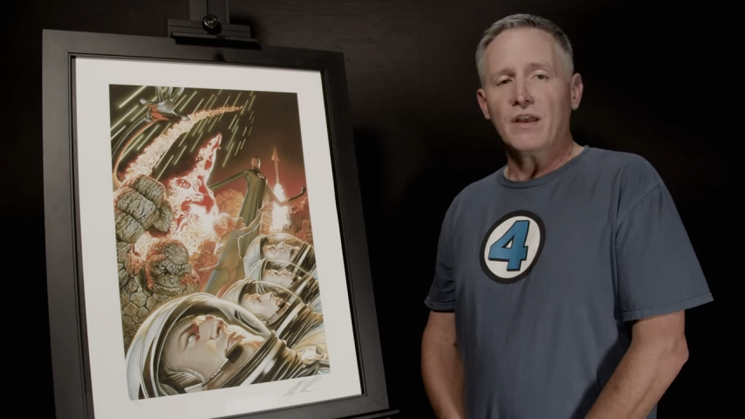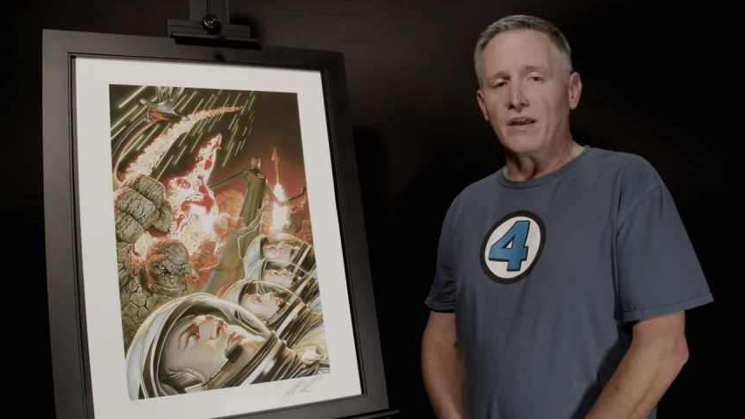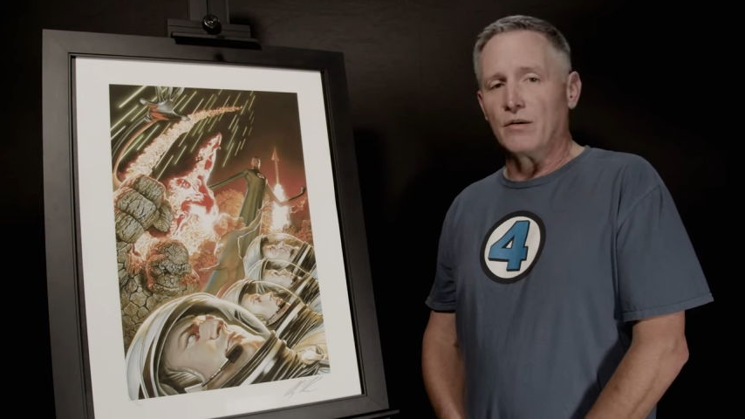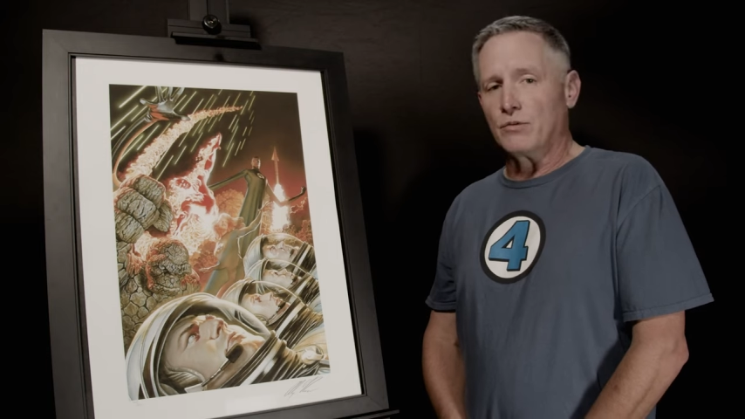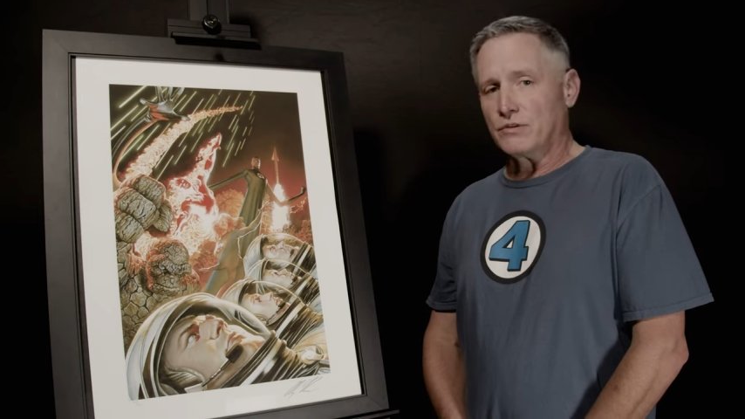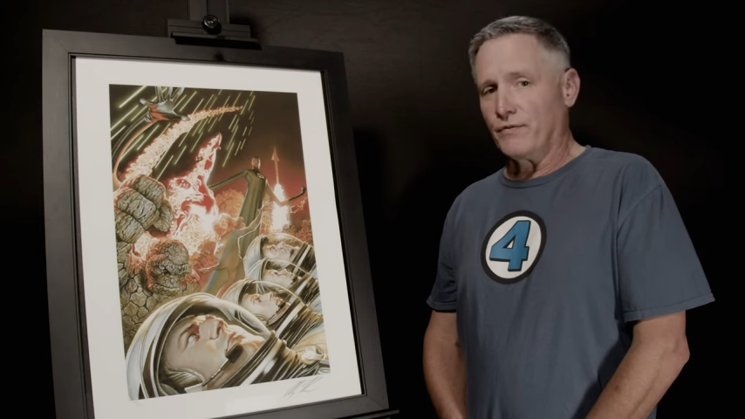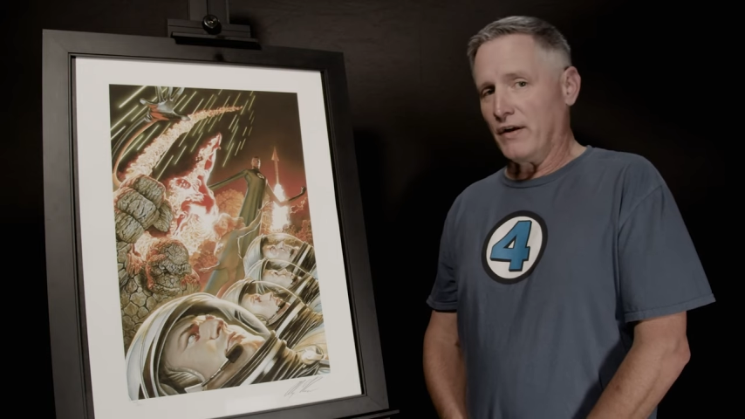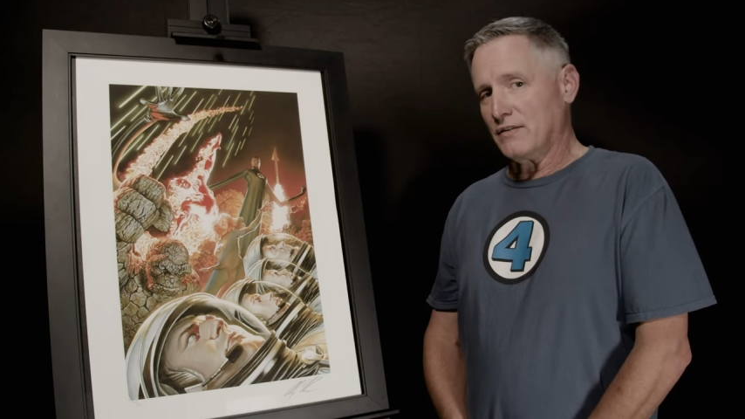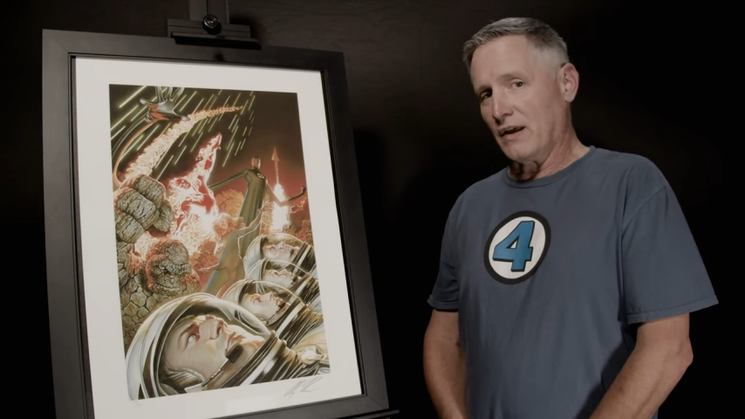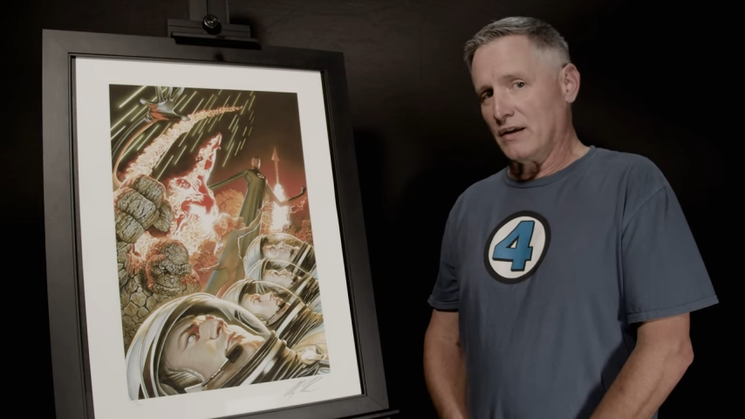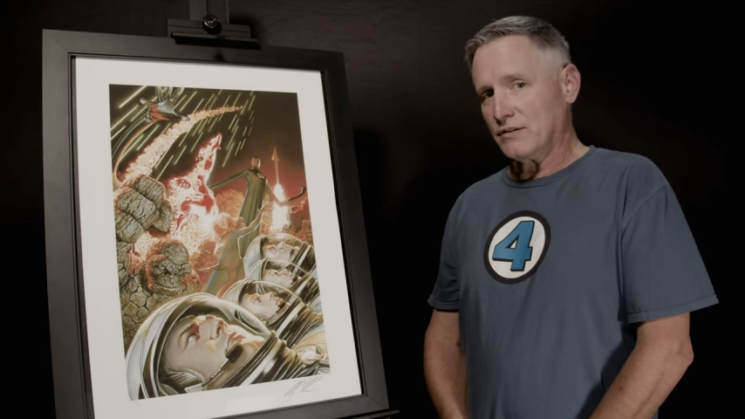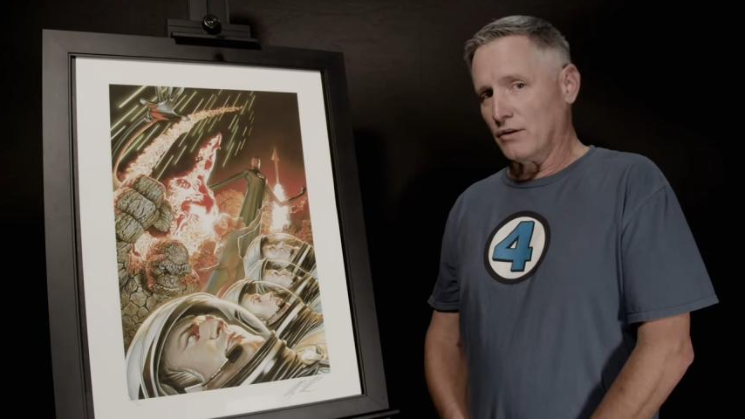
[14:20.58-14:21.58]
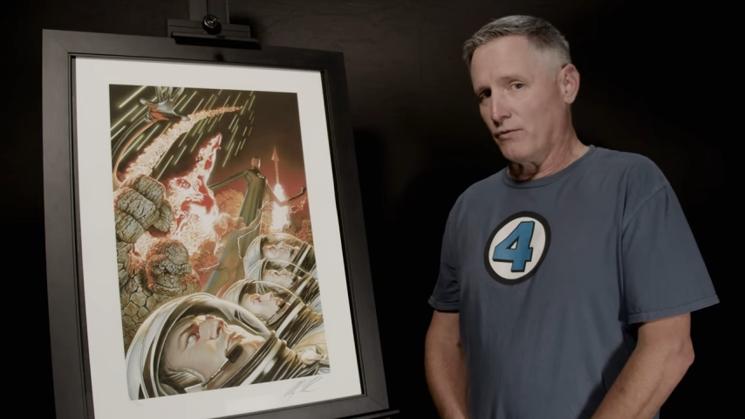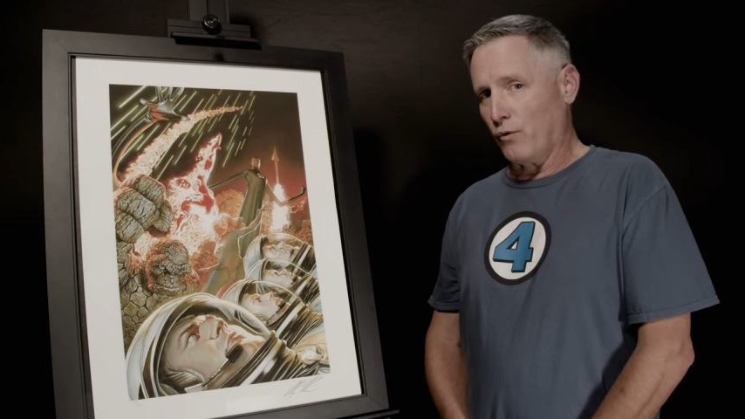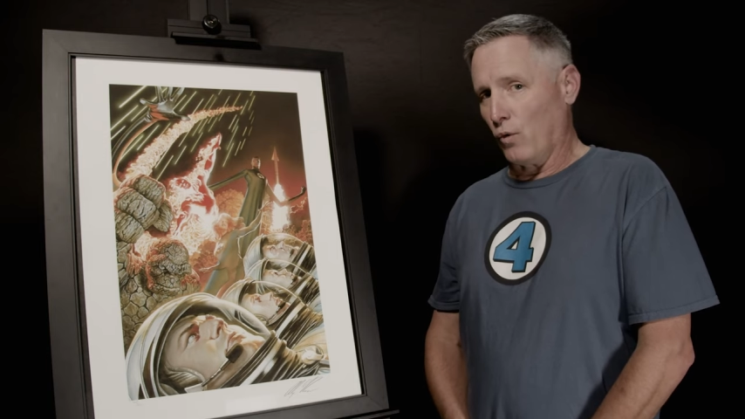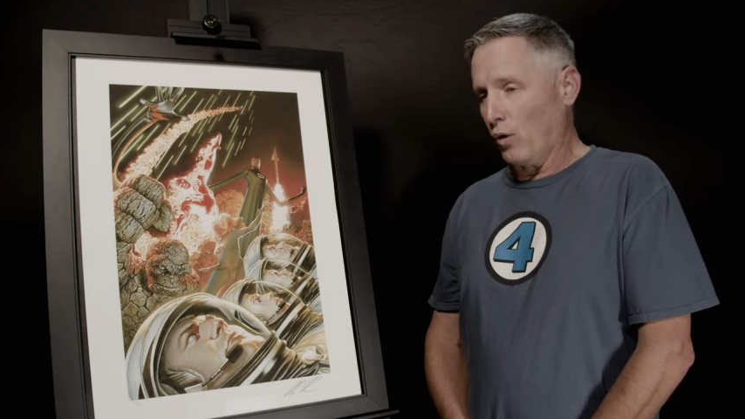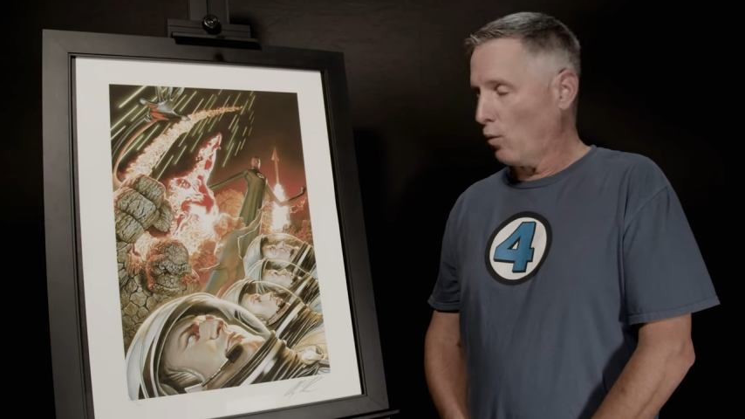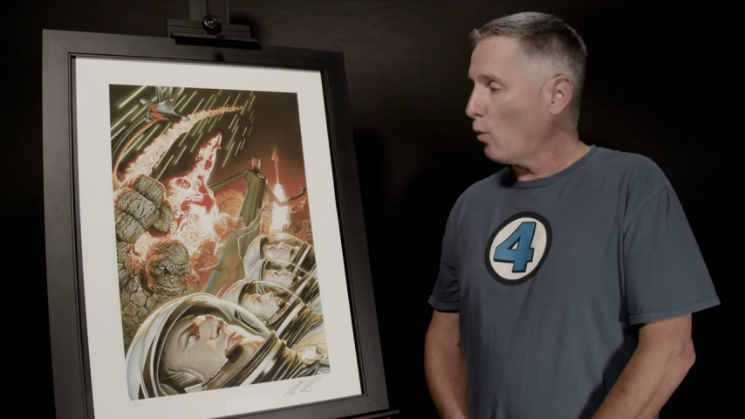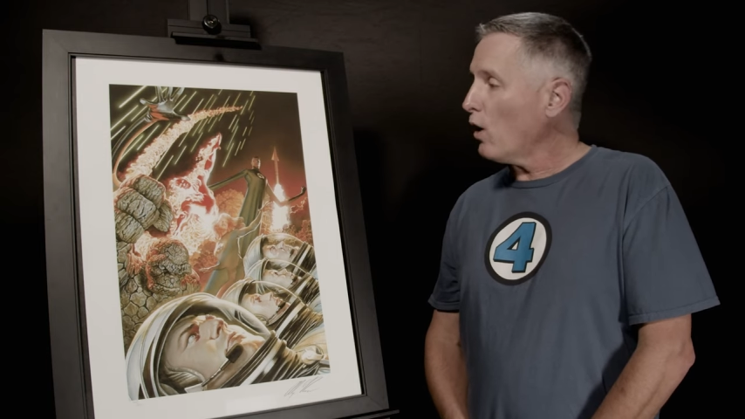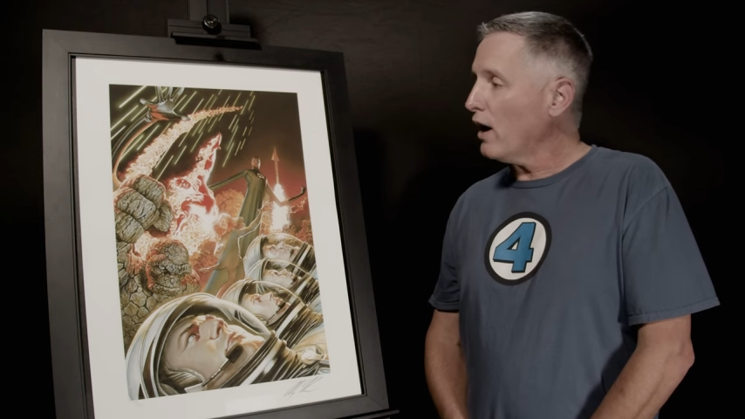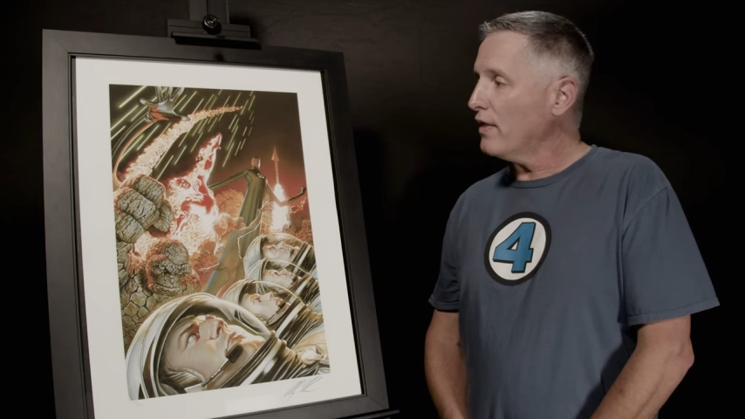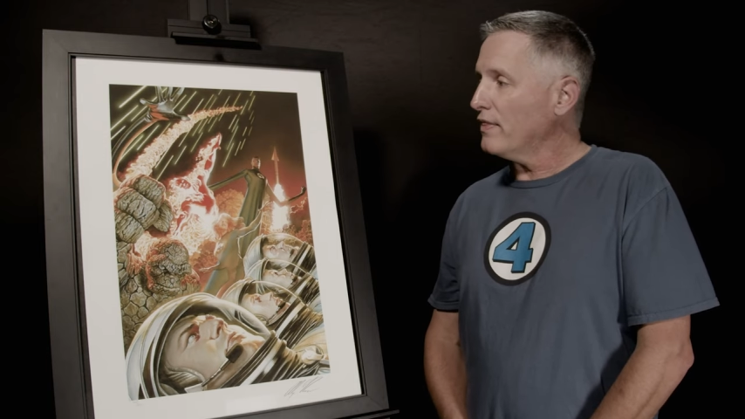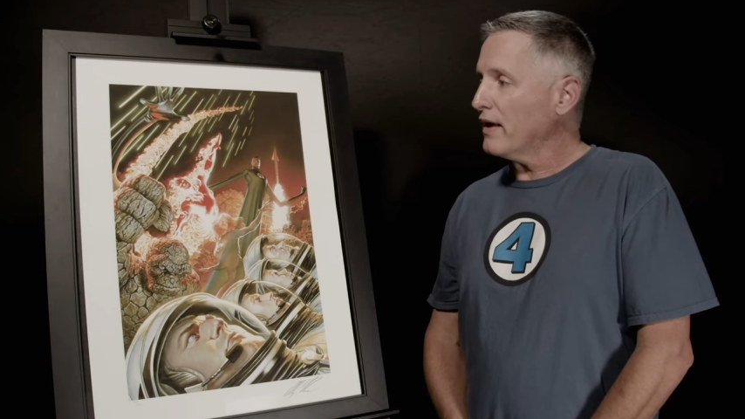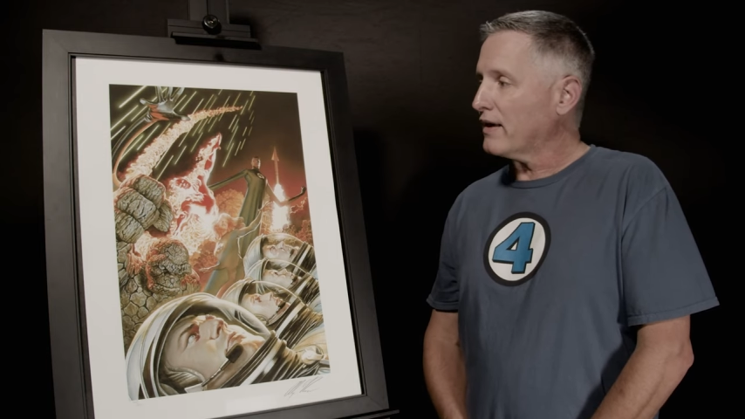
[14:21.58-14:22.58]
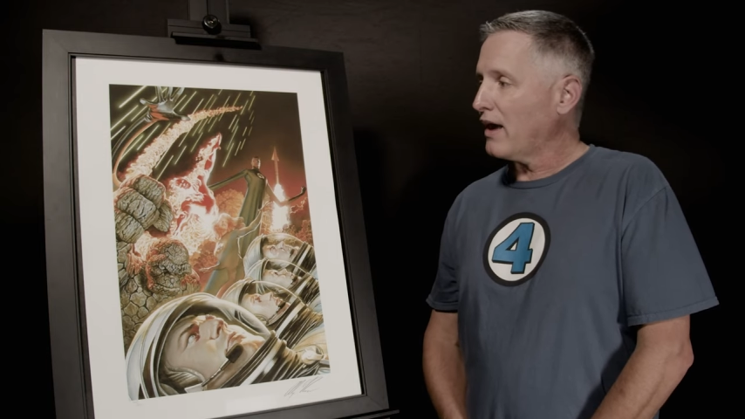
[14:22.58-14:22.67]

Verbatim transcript: and it was Fantastic Four 1 that